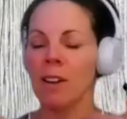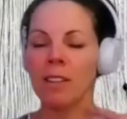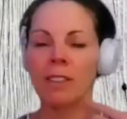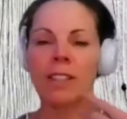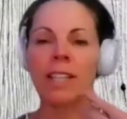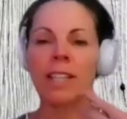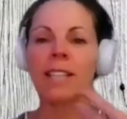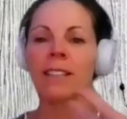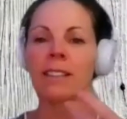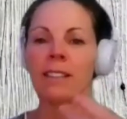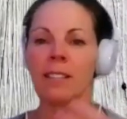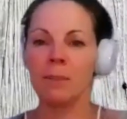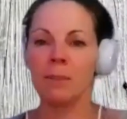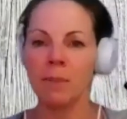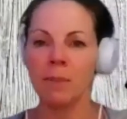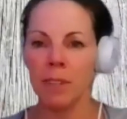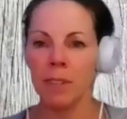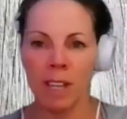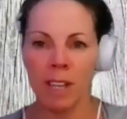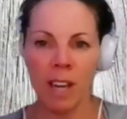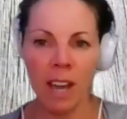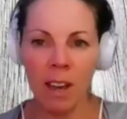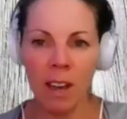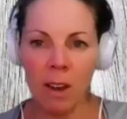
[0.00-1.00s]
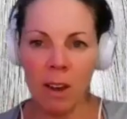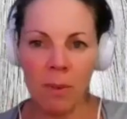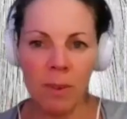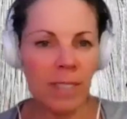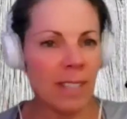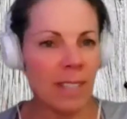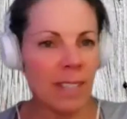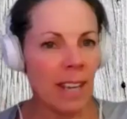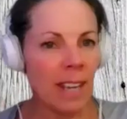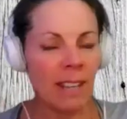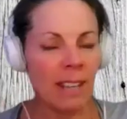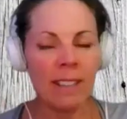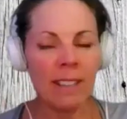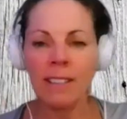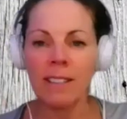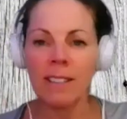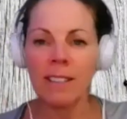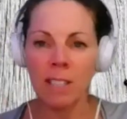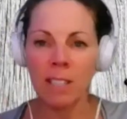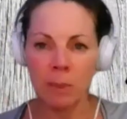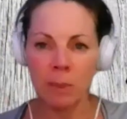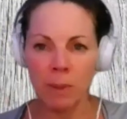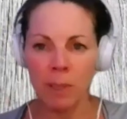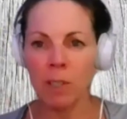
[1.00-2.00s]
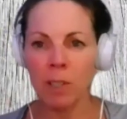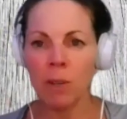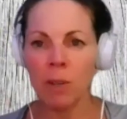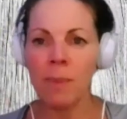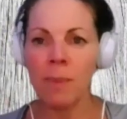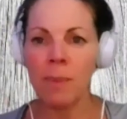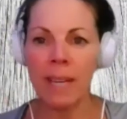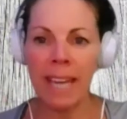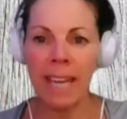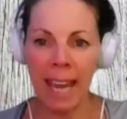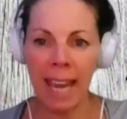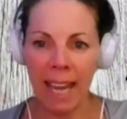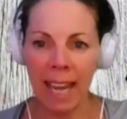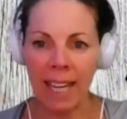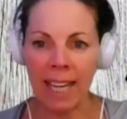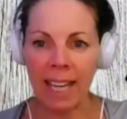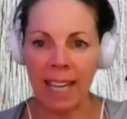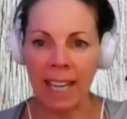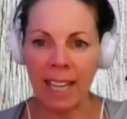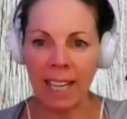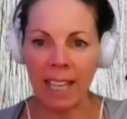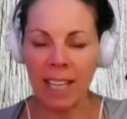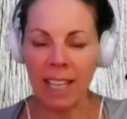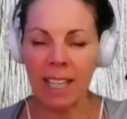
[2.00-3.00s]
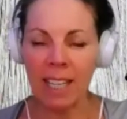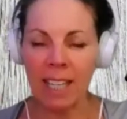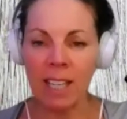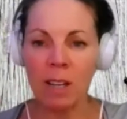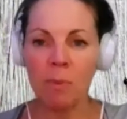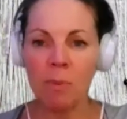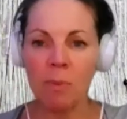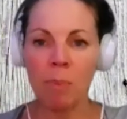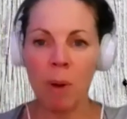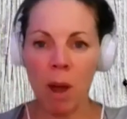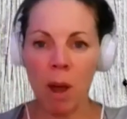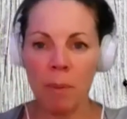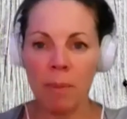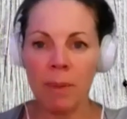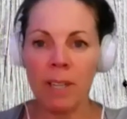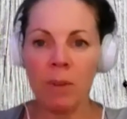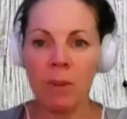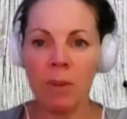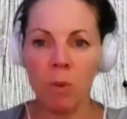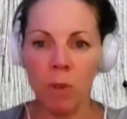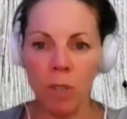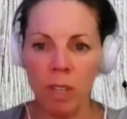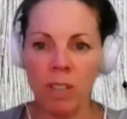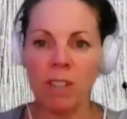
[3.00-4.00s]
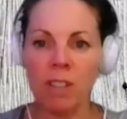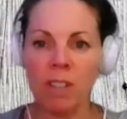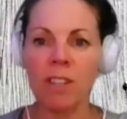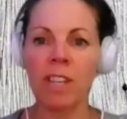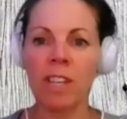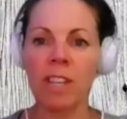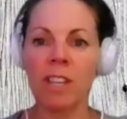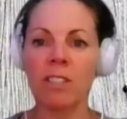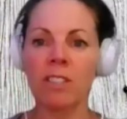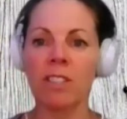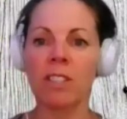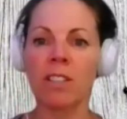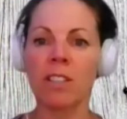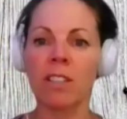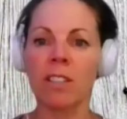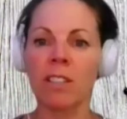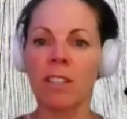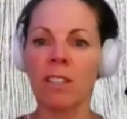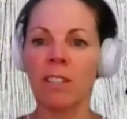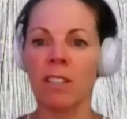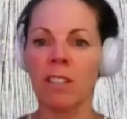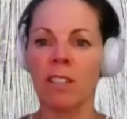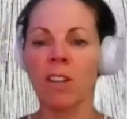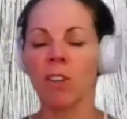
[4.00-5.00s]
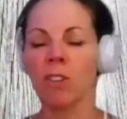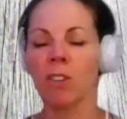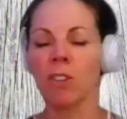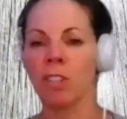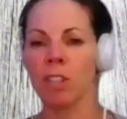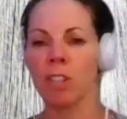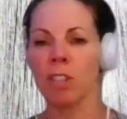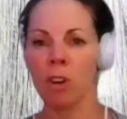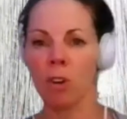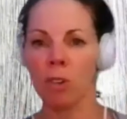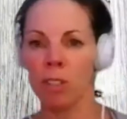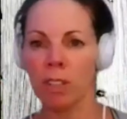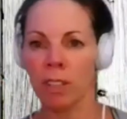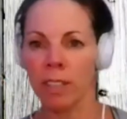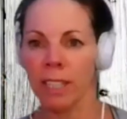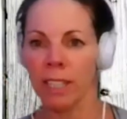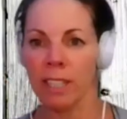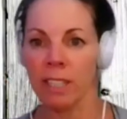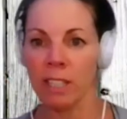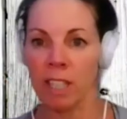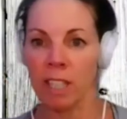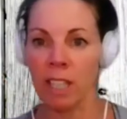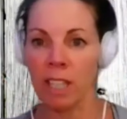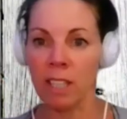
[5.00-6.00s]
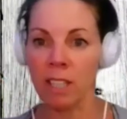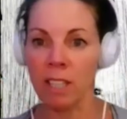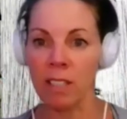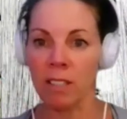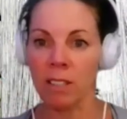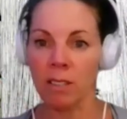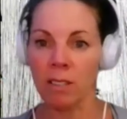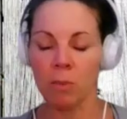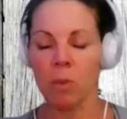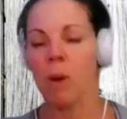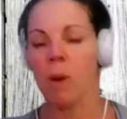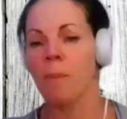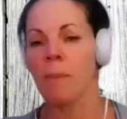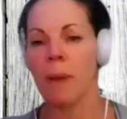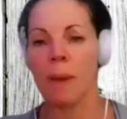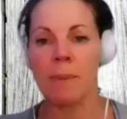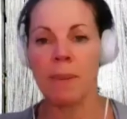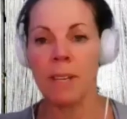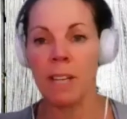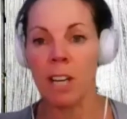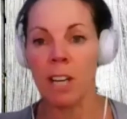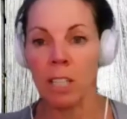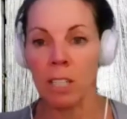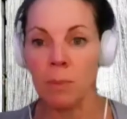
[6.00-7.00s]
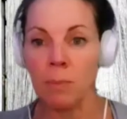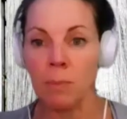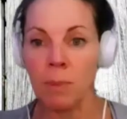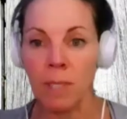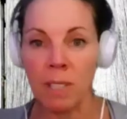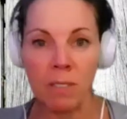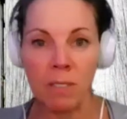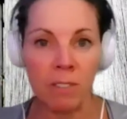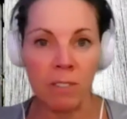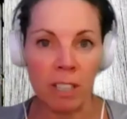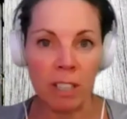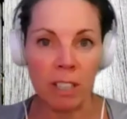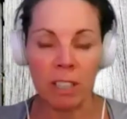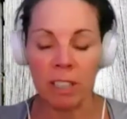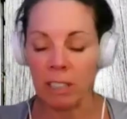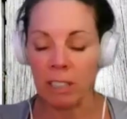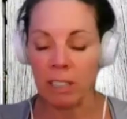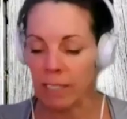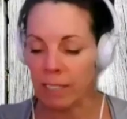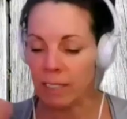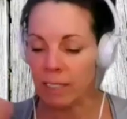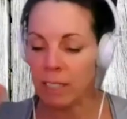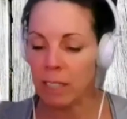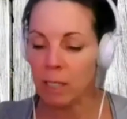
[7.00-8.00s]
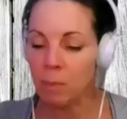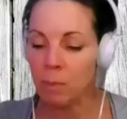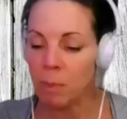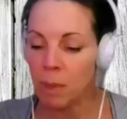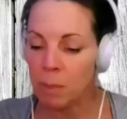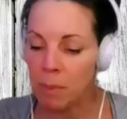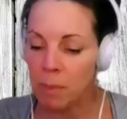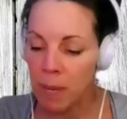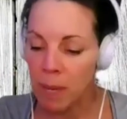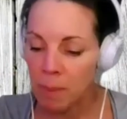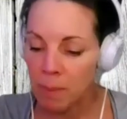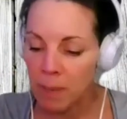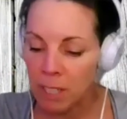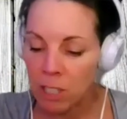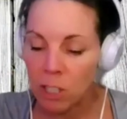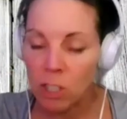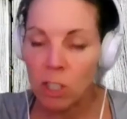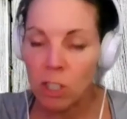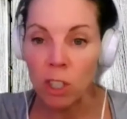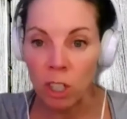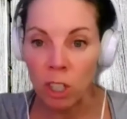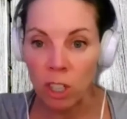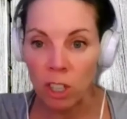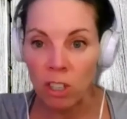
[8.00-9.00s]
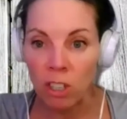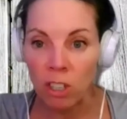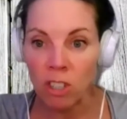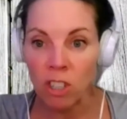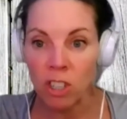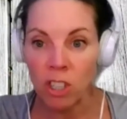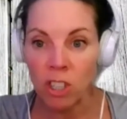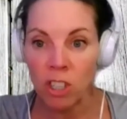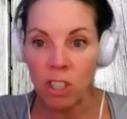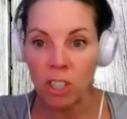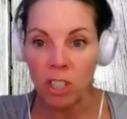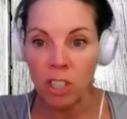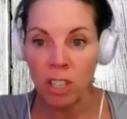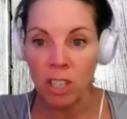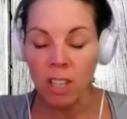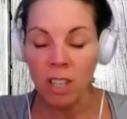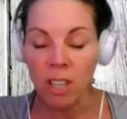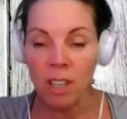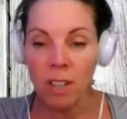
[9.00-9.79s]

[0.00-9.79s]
like I would say like the typical mechanic probably wouldn't think to, you know, to go to LinkedIn. Well, maybe not specifically LinkedIn, but maybe search.